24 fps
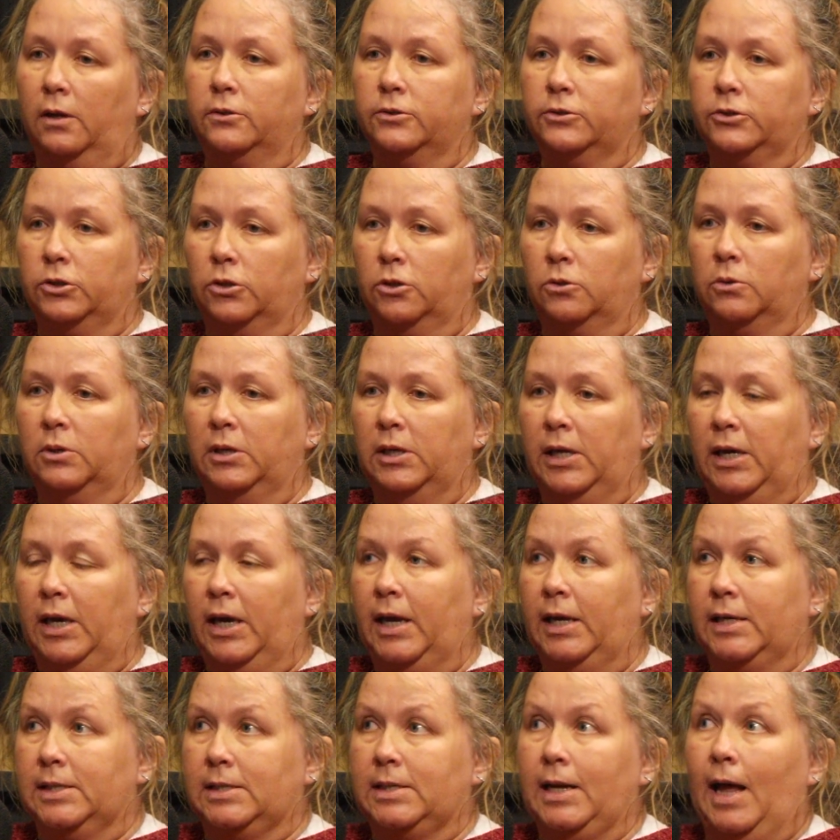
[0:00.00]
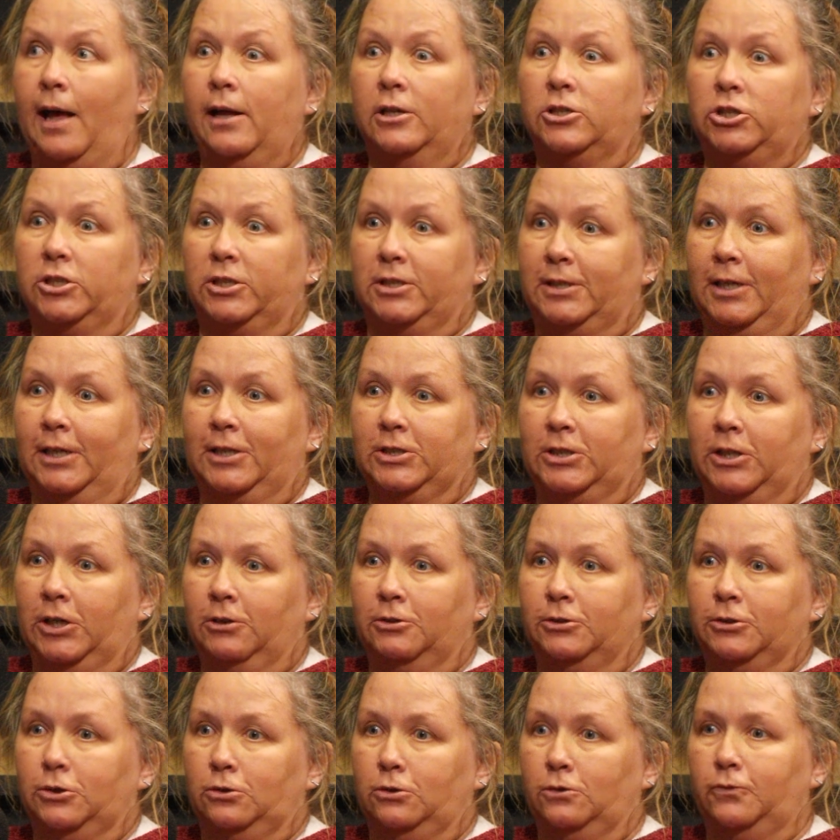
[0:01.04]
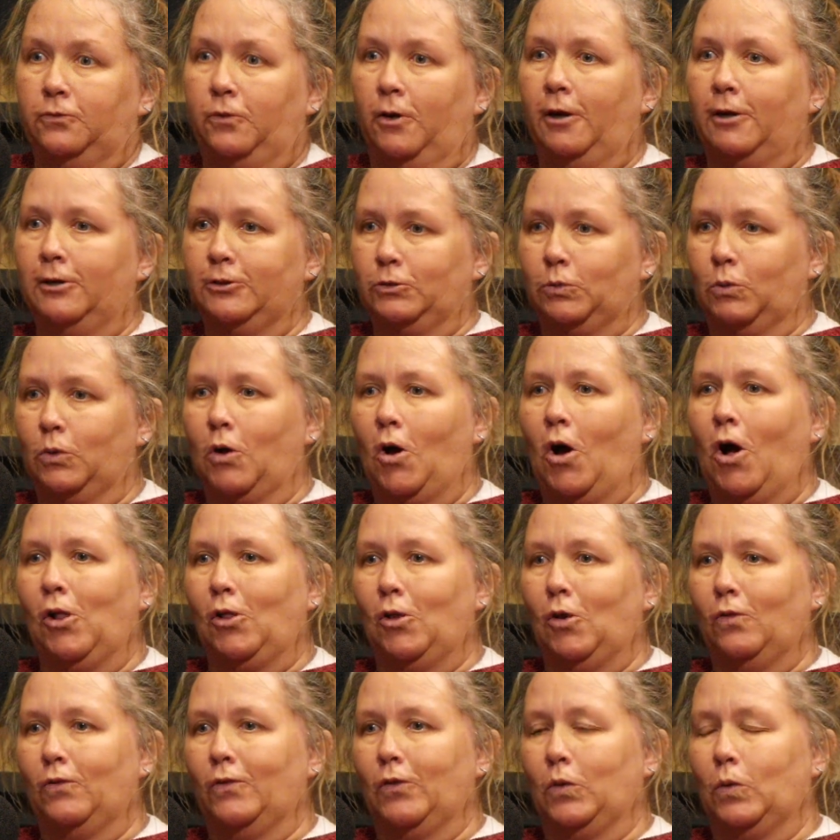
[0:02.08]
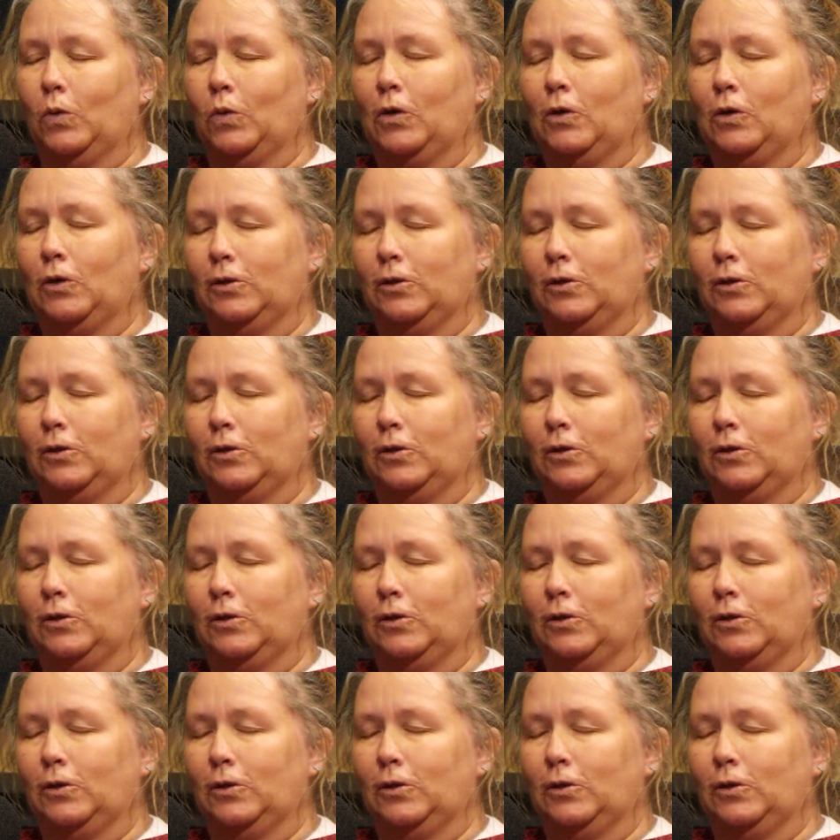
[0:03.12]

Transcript: So it's not just us here in Sioux Falls. We're all over the world.